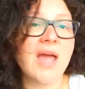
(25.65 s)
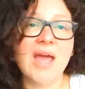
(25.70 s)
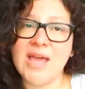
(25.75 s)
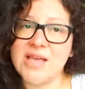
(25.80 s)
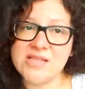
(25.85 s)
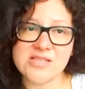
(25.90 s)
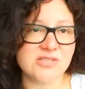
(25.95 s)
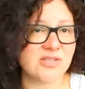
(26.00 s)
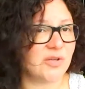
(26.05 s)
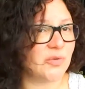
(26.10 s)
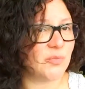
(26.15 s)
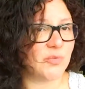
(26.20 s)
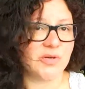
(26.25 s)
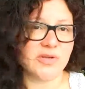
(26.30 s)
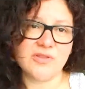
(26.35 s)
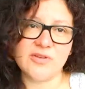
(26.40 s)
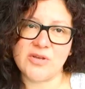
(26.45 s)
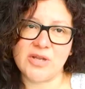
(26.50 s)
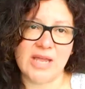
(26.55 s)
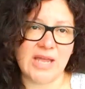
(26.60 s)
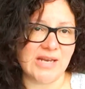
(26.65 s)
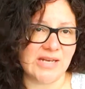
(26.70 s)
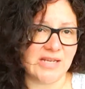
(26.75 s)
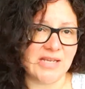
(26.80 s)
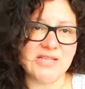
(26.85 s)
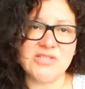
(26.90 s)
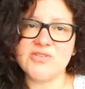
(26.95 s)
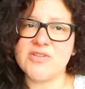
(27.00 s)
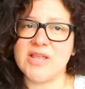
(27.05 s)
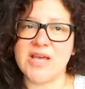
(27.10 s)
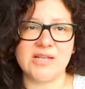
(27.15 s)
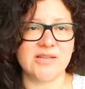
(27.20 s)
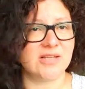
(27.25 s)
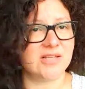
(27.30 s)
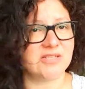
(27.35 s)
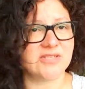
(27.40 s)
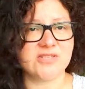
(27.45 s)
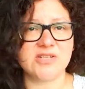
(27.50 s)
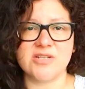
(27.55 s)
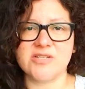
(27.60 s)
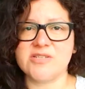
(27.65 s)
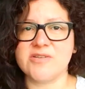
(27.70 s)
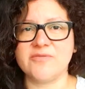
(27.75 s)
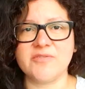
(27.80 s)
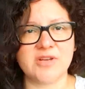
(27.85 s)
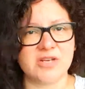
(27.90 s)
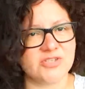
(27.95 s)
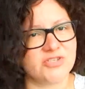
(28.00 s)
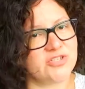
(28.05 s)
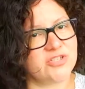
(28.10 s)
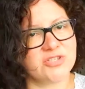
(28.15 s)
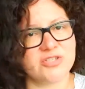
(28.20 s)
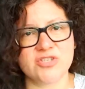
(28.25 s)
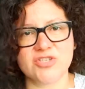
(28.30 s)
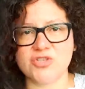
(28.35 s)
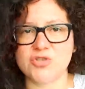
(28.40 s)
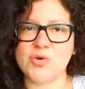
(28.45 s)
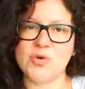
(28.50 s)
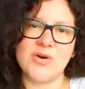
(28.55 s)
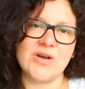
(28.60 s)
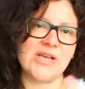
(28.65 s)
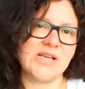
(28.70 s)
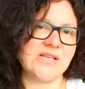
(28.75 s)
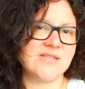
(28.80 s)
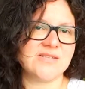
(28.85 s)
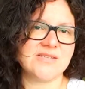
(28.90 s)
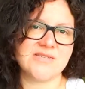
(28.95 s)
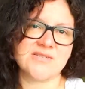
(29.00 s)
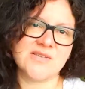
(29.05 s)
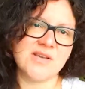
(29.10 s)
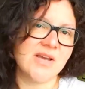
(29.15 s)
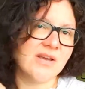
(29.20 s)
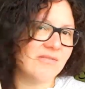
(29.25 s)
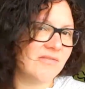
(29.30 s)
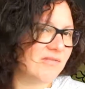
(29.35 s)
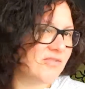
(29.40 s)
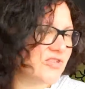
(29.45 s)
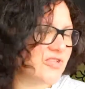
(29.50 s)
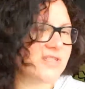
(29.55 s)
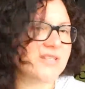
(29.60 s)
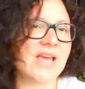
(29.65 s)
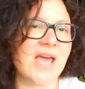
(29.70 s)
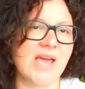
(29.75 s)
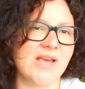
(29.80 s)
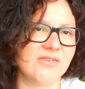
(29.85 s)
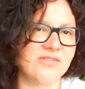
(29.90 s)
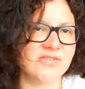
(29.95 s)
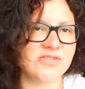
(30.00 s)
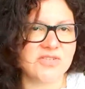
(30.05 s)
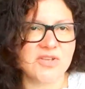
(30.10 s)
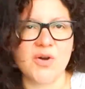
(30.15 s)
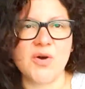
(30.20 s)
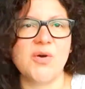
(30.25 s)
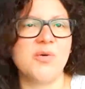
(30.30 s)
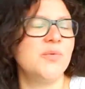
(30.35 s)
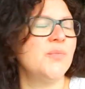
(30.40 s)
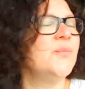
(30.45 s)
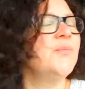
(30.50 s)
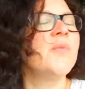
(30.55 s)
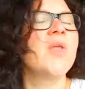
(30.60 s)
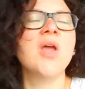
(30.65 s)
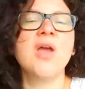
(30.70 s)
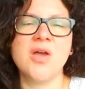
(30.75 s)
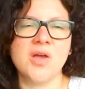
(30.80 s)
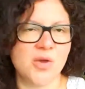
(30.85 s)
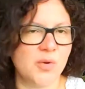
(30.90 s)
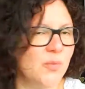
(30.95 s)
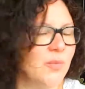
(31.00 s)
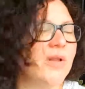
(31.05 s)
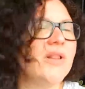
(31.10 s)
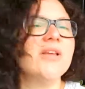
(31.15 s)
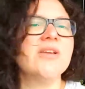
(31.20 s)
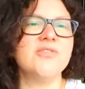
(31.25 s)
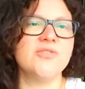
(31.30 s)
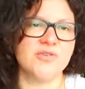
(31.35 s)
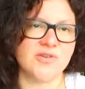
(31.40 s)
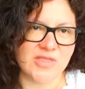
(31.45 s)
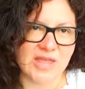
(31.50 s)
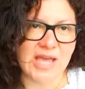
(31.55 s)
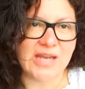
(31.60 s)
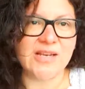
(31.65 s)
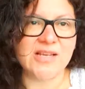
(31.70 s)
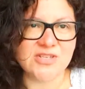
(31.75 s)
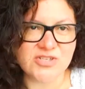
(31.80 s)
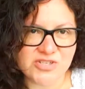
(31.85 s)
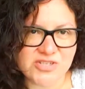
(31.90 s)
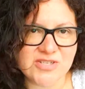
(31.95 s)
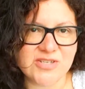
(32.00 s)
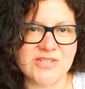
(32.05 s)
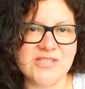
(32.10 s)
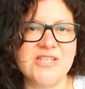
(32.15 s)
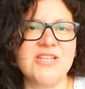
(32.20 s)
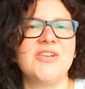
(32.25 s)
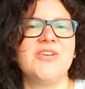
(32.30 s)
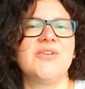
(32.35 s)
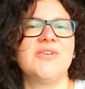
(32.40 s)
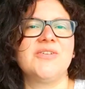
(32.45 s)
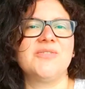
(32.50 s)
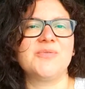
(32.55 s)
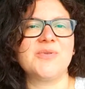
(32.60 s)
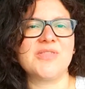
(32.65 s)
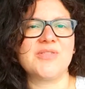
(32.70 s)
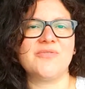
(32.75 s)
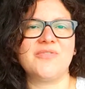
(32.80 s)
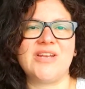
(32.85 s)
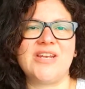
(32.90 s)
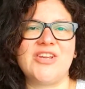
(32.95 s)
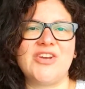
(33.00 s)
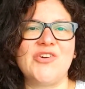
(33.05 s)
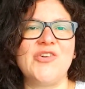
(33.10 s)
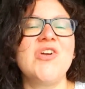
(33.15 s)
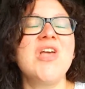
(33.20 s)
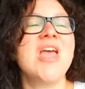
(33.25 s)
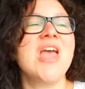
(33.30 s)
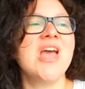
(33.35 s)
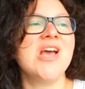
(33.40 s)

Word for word: It's not worth getting into that. There's lots of cushions, toys, just chaos. So we'll ignore that and just continue on with the video.